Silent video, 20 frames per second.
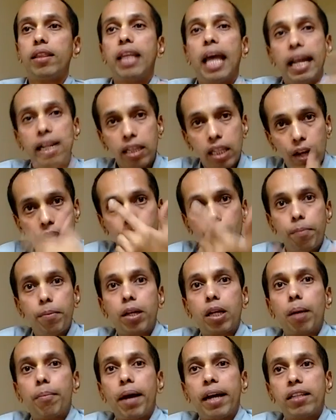Then they will
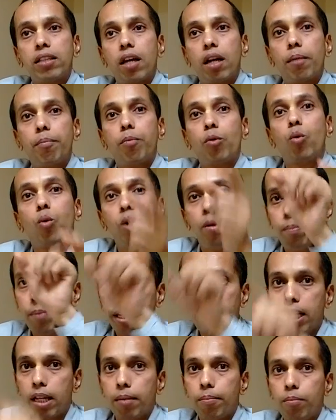become either good
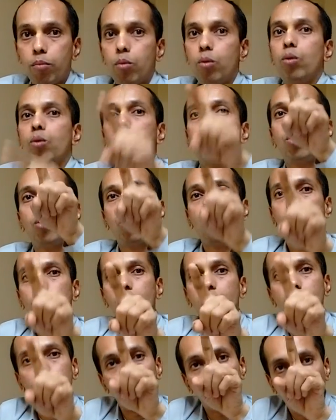breeding bull
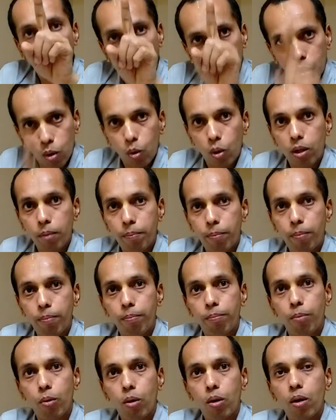or good
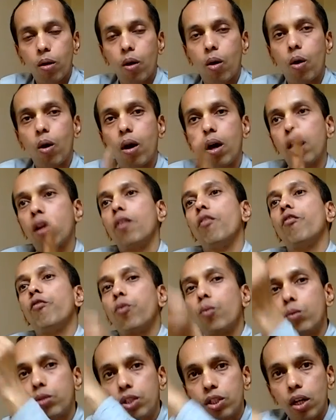bull or
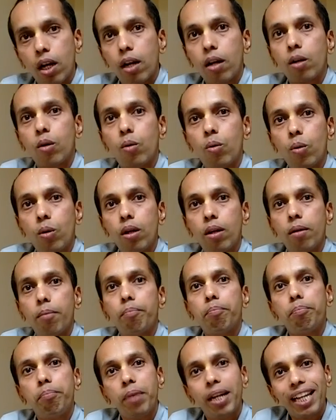future good
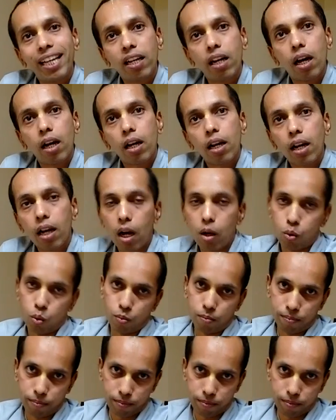milker cow.